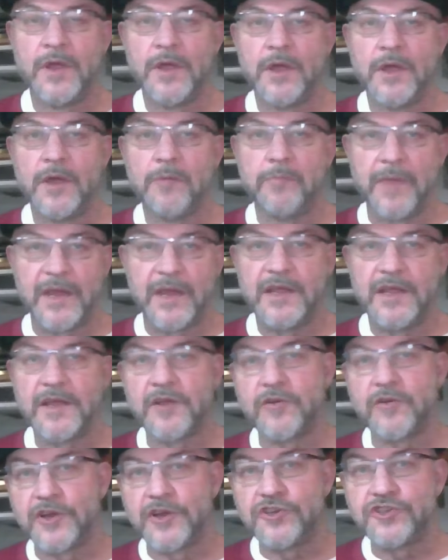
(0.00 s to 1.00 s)
many
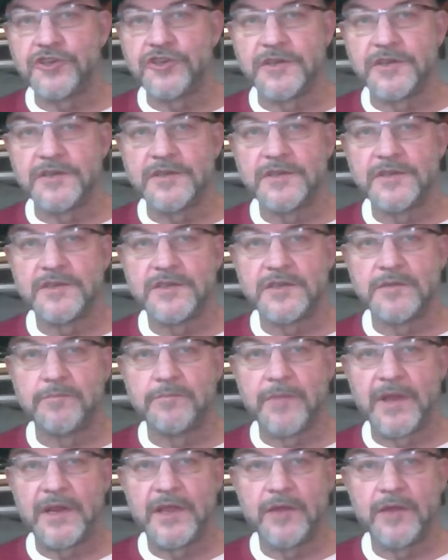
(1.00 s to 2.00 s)
Christians,
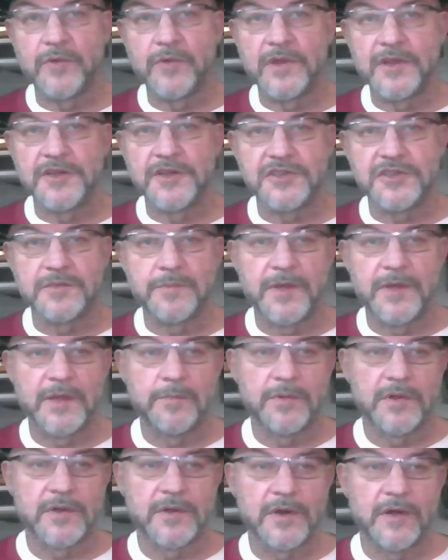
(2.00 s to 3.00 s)
many religious
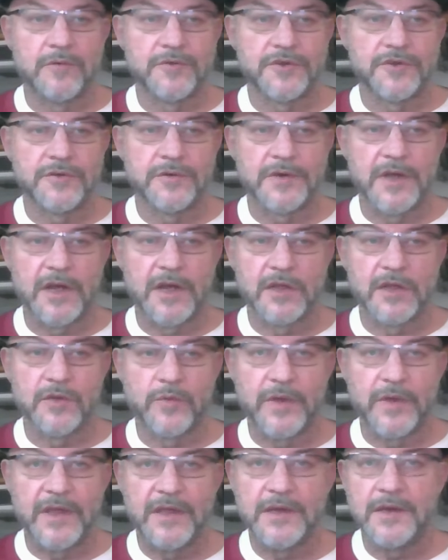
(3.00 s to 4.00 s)
people are out doing
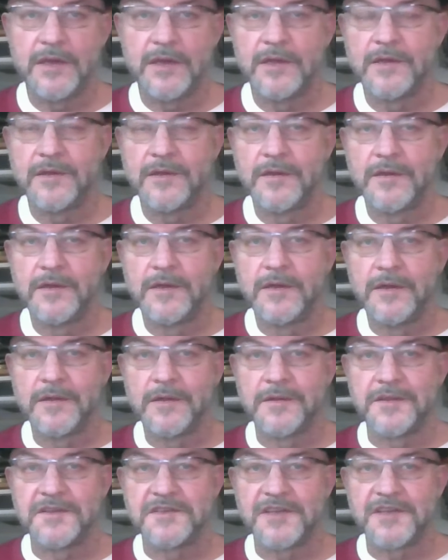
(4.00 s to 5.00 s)
Halloween
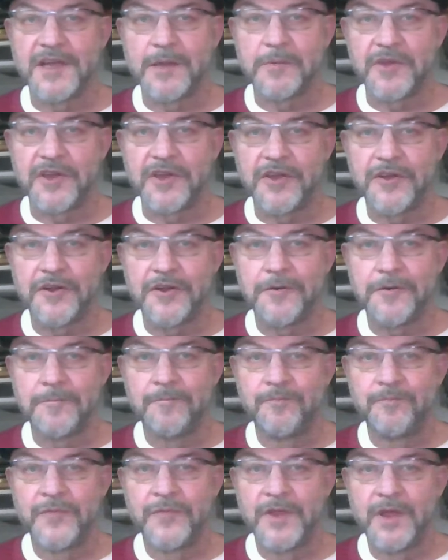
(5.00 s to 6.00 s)
this time of year.
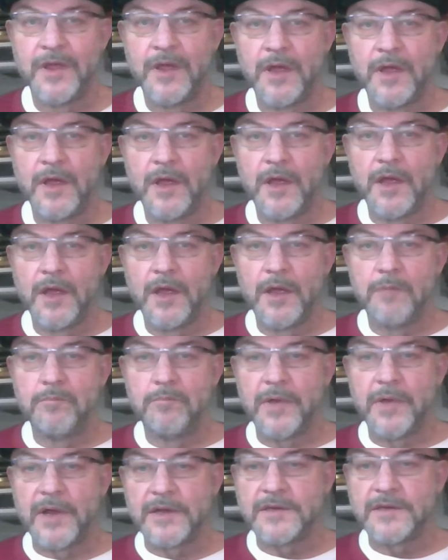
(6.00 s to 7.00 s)

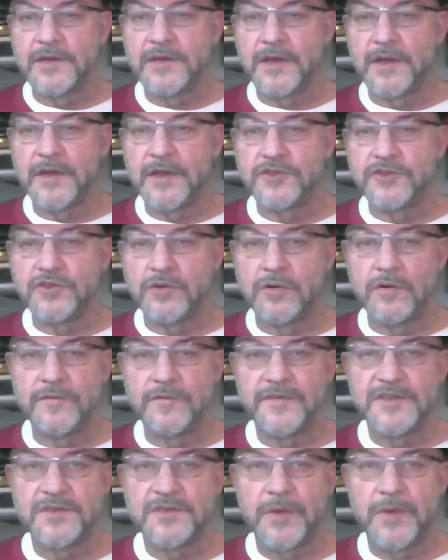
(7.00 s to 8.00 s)
But
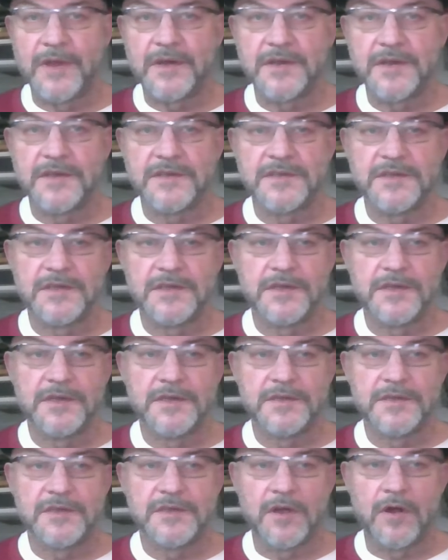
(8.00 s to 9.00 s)
Jehovah's
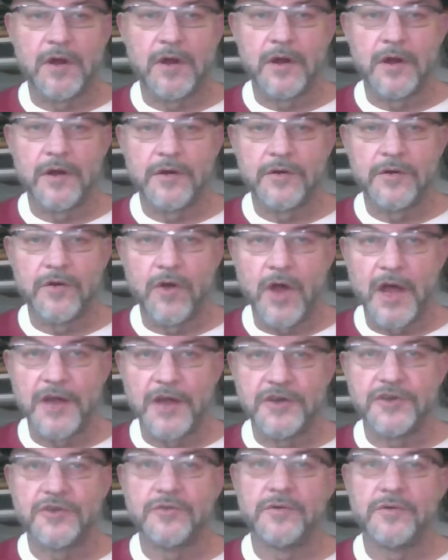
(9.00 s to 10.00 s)
Witnesses are
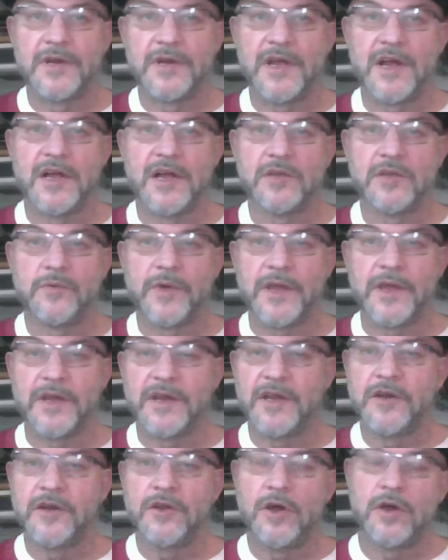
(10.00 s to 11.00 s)
not doing
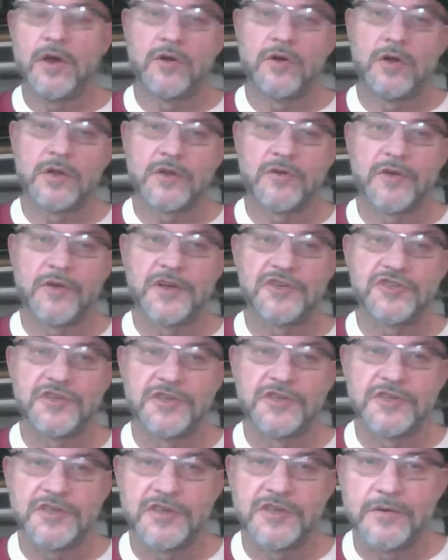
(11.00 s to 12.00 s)
Halloween. And not all
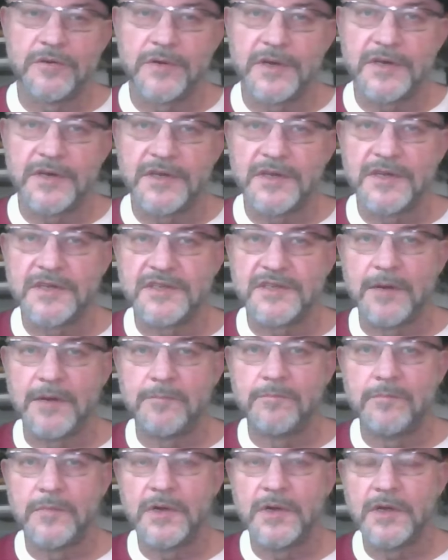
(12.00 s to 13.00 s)
Christians do it. Some